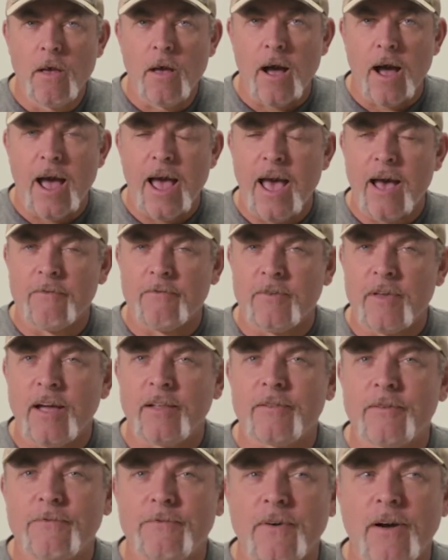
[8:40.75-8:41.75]
I have
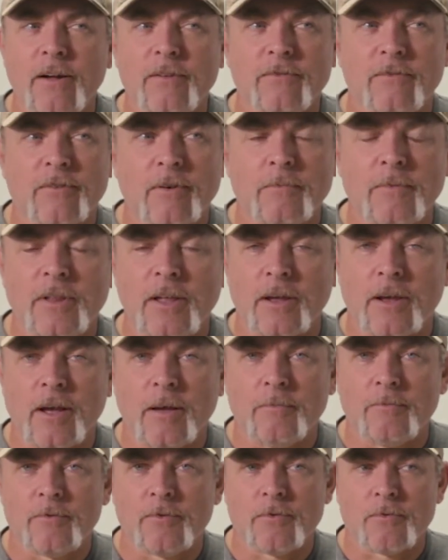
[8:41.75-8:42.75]
yet to find someone that
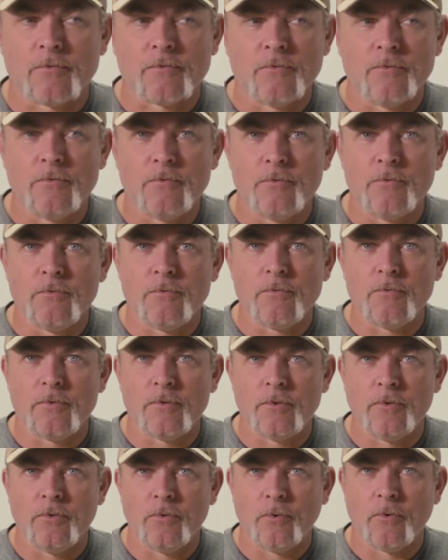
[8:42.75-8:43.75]
comes through
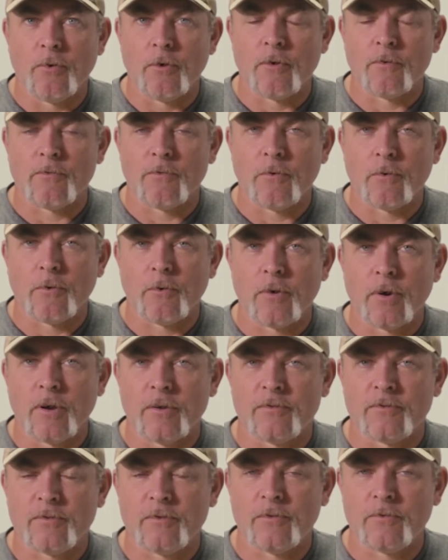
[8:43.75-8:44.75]
the door for
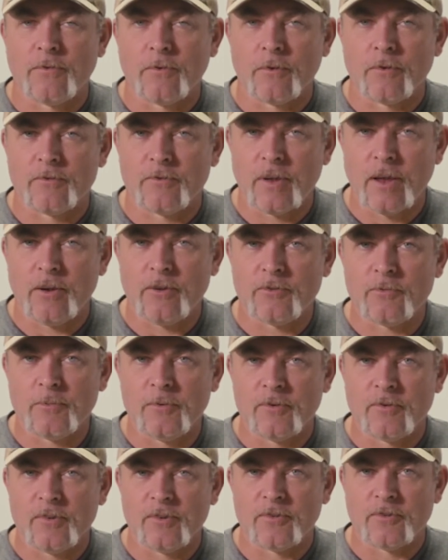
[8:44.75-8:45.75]
a sales
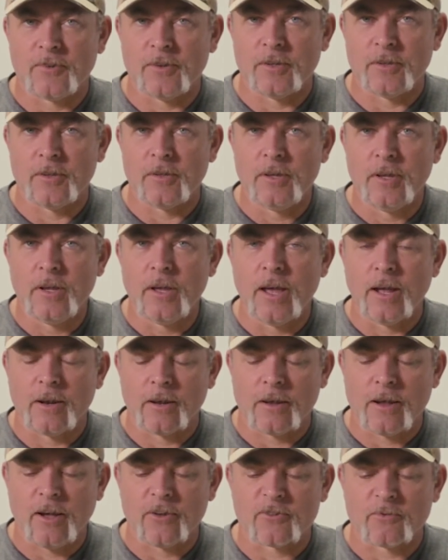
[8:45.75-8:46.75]
position and
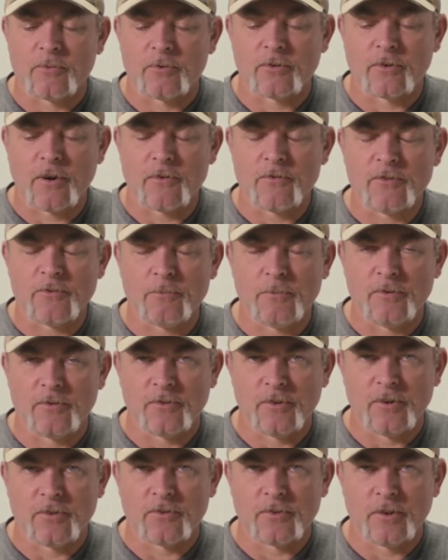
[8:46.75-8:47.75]
a customer service
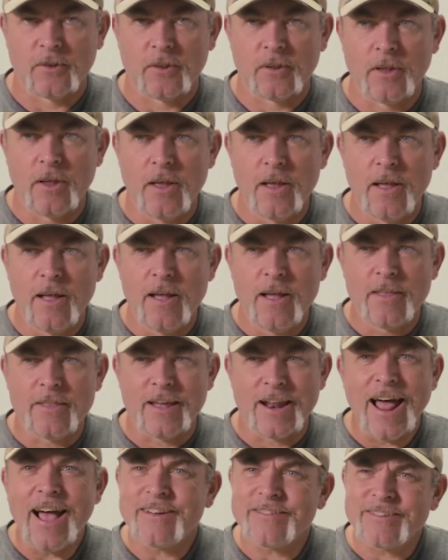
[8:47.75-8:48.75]
position
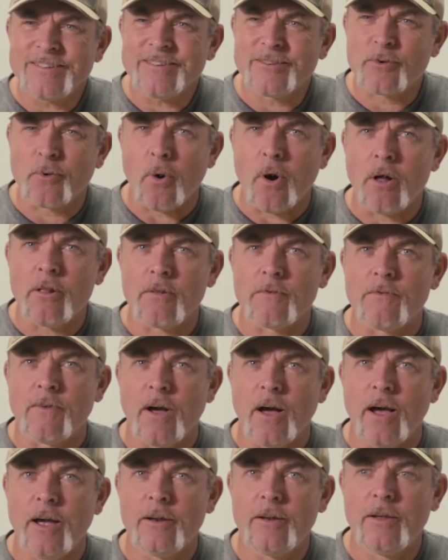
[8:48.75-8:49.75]
that actually is
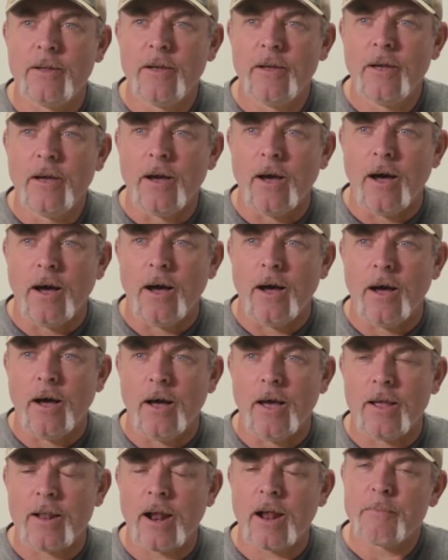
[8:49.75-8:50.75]
qualified.
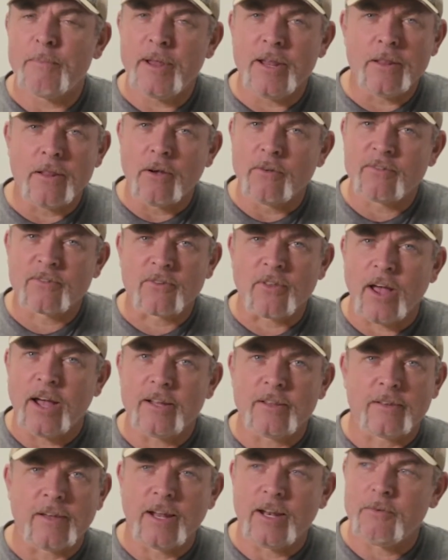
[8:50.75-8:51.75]
And I mean no
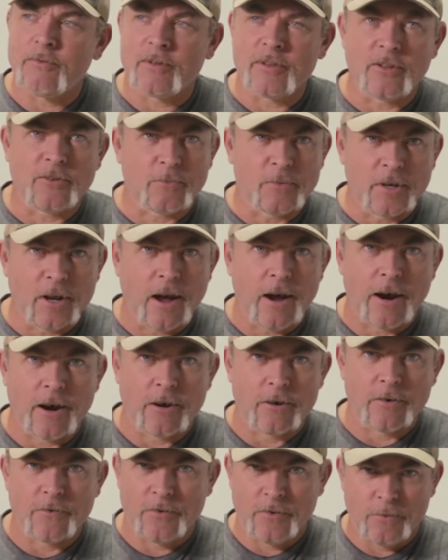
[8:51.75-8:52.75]
slight to anyone that's been
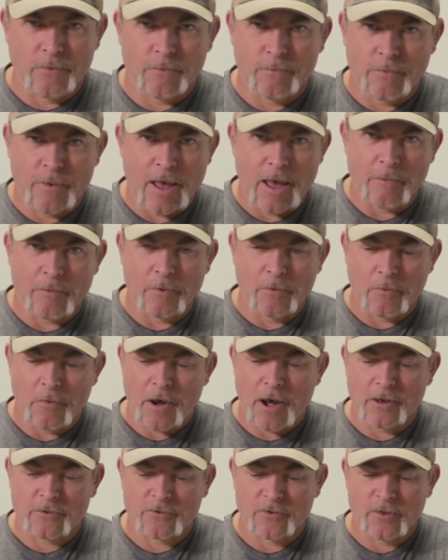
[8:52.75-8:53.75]
hired if you happen to
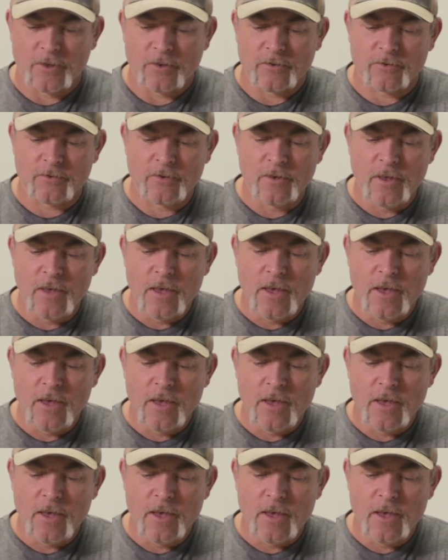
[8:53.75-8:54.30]
watch this.